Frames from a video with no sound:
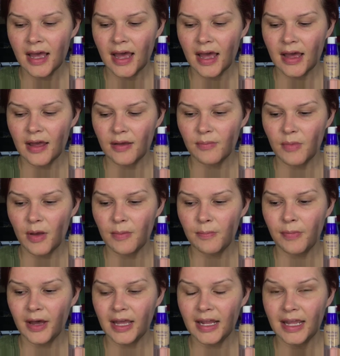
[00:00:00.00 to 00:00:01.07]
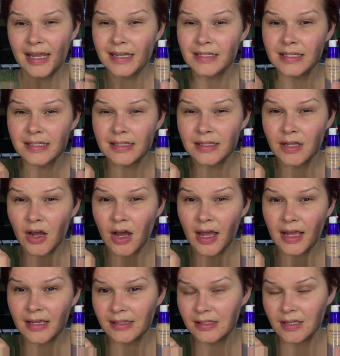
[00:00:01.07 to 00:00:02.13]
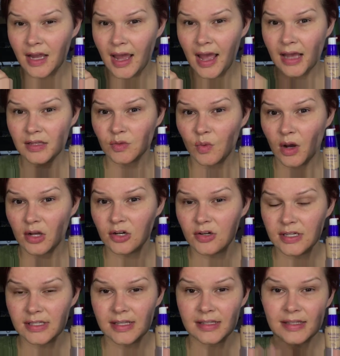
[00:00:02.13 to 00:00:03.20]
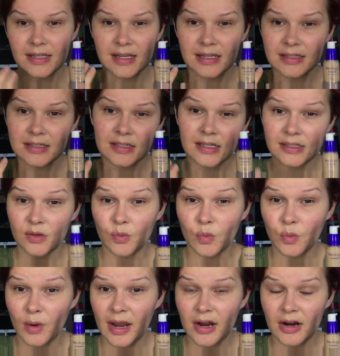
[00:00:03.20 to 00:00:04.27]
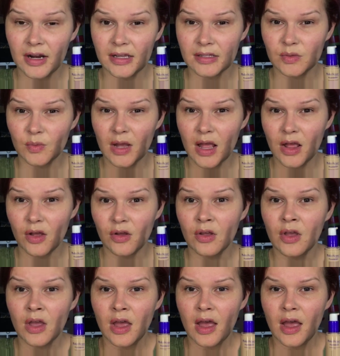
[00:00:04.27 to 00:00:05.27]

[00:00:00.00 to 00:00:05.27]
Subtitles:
but it's not as water resistant and it doesn't wear as well.